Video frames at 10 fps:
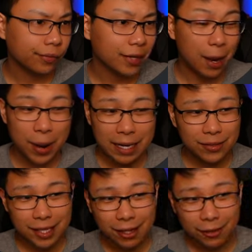I might even
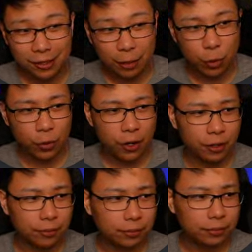take out Nekmothar.
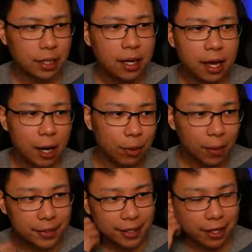I'd
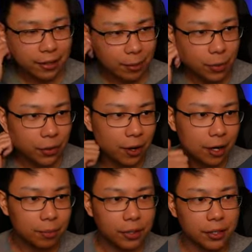probably take out
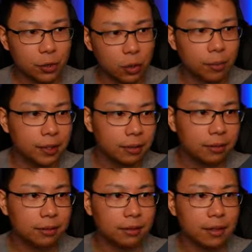Nekmothar, put in Tormund.
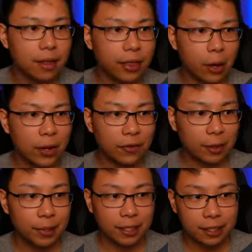That way, if
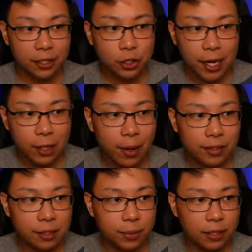anybody does try to
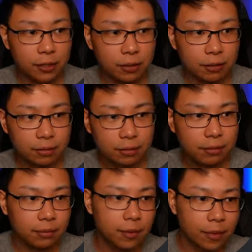outspeed you,
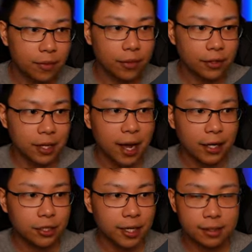there's a high
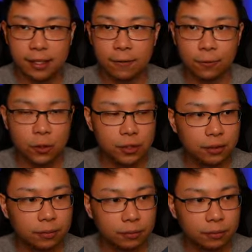chance they get frozen.